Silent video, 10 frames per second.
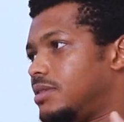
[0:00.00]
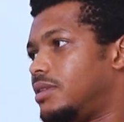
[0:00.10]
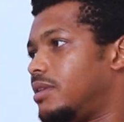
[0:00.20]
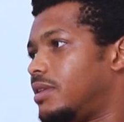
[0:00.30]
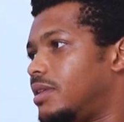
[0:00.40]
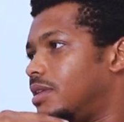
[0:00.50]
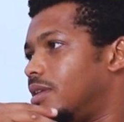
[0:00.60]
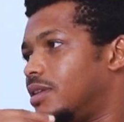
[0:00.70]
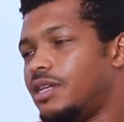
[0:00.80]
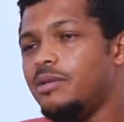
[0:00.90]
You,
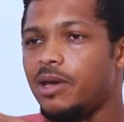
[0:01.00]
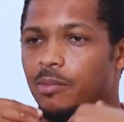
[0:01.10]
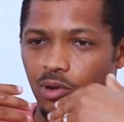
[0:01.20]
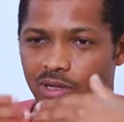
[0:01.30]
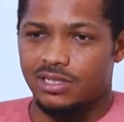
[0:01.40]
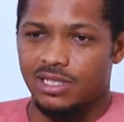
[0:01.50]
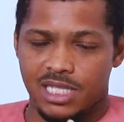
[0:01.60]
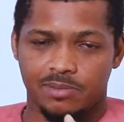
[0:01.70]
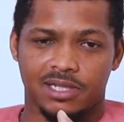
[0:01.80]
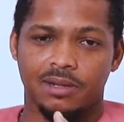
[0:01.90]
you know, they make
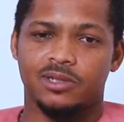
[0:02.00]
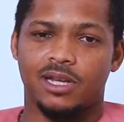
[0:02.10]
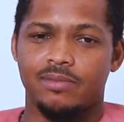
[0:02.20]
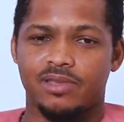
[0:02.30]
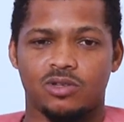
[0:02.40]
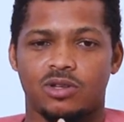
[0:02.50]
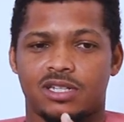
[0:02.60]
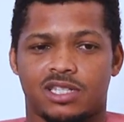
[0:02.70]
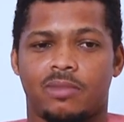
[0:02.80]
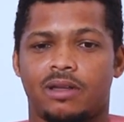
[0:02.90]
policies, but sometimes it's not
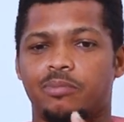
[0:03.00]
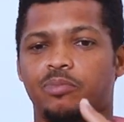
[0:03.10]
just about the